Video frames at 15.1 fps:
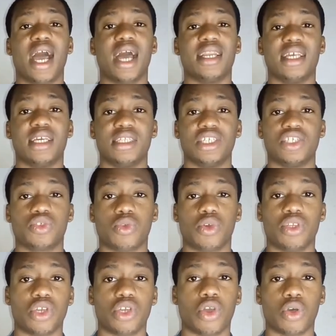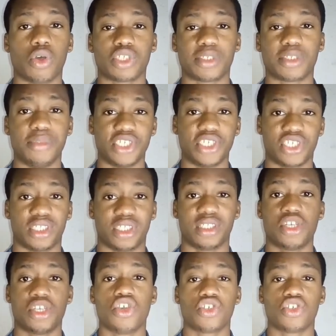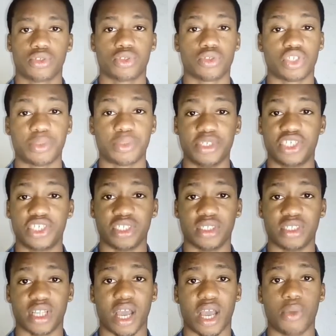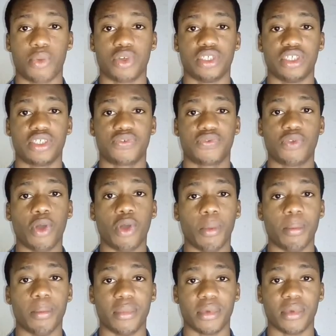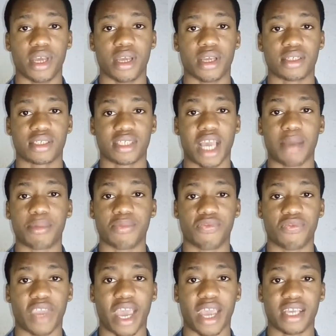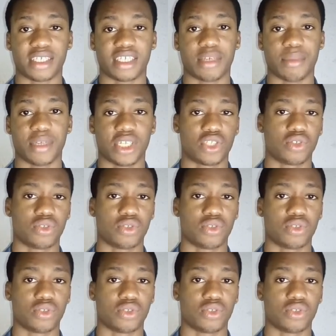And then there's what they call smishing. So smishing, that one is from scammed via SMS.